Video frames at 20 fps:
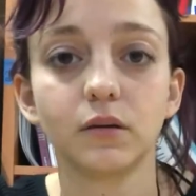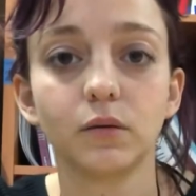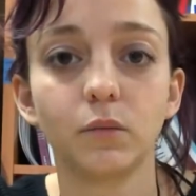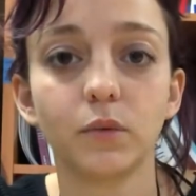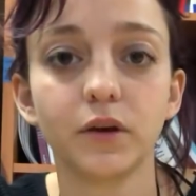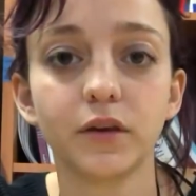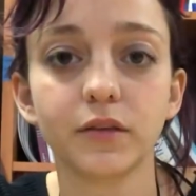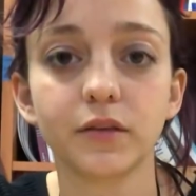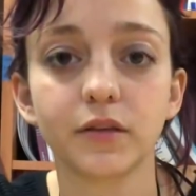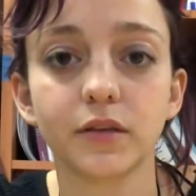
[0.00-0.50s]

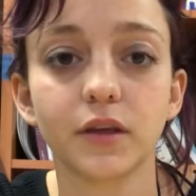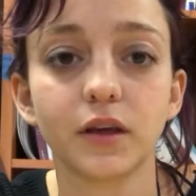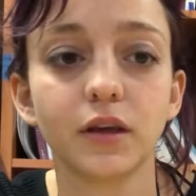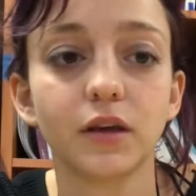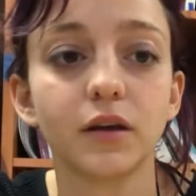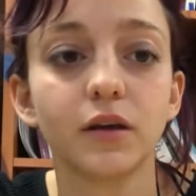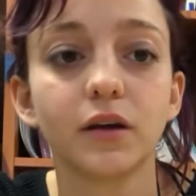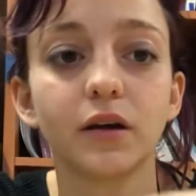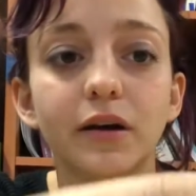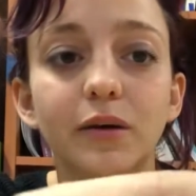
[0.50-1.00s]
with
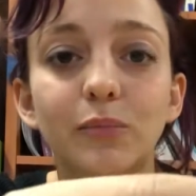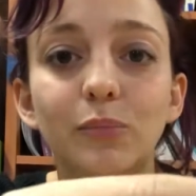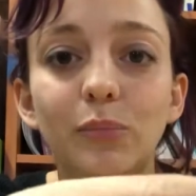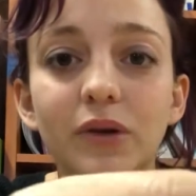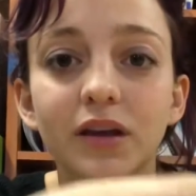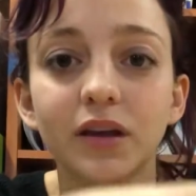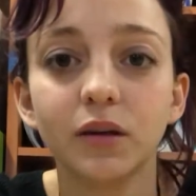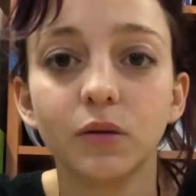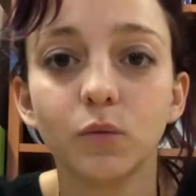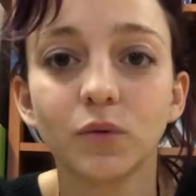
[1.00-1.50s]
a
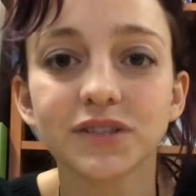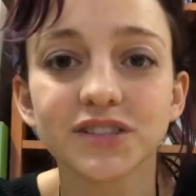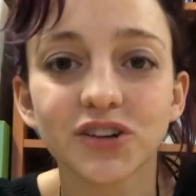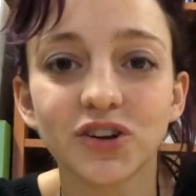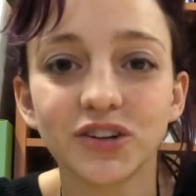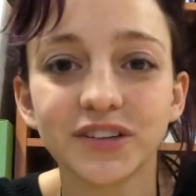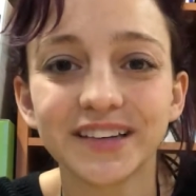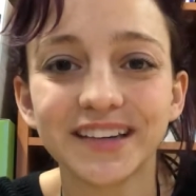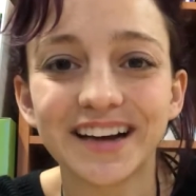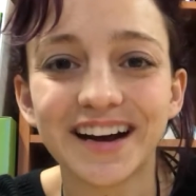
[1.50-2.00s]
big, what's
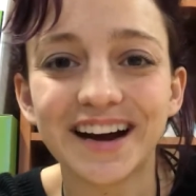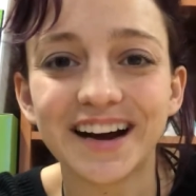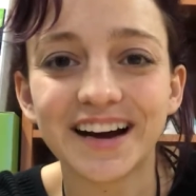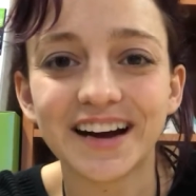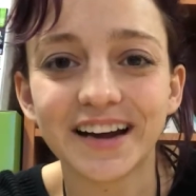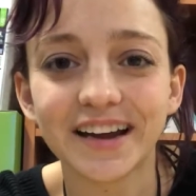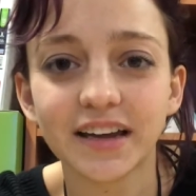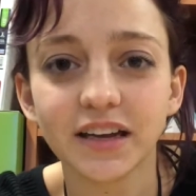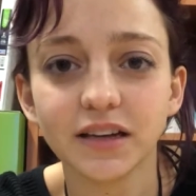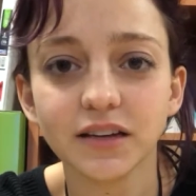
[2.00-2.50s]
called an
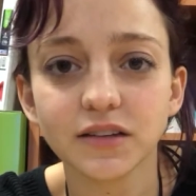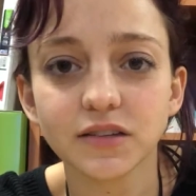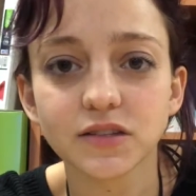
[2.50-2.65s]
eye.